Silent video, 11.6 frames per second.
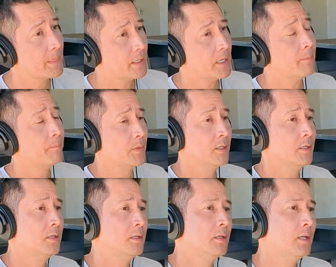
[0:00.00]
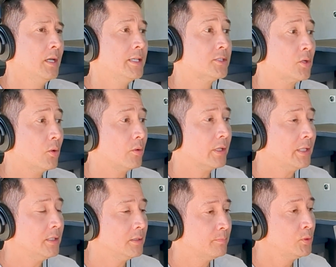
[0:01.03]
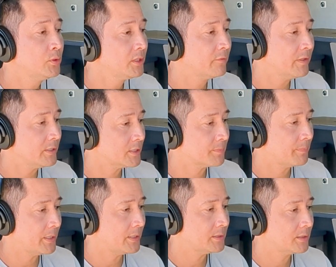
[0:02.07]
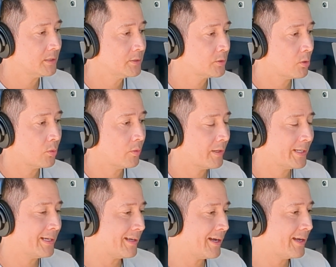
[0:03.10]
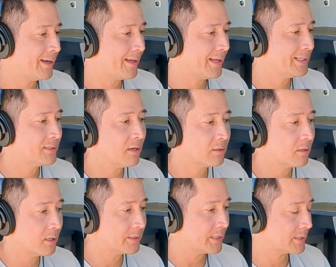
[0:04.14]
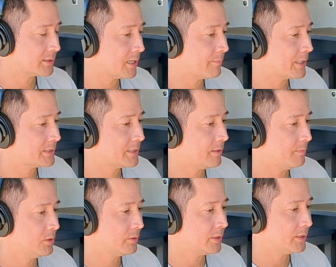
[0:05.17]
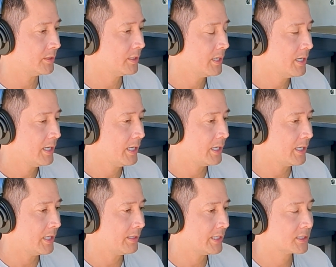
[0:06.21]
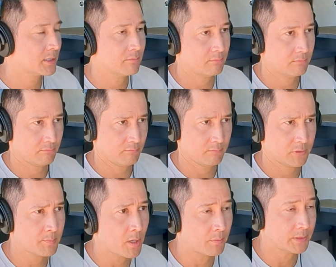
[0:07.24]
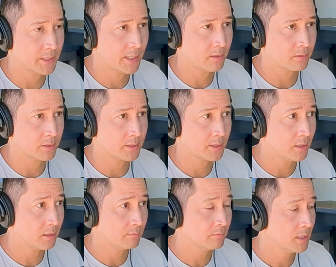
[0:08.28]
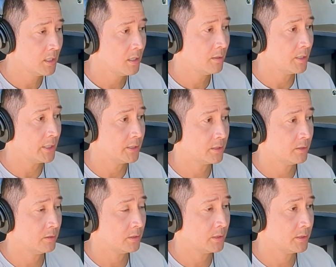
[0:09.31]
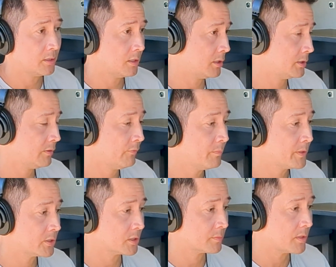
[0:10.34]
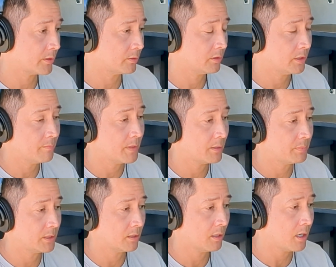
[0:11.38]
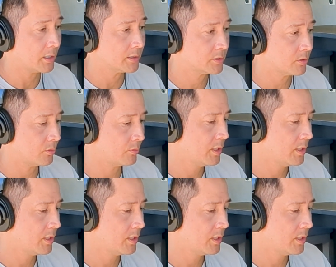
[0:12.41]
Yeah. And so in the boutique fitness space, so again, it's all context. I might say $1 million, and that's small potatoes to some, and to a different business model, it might be a lot. So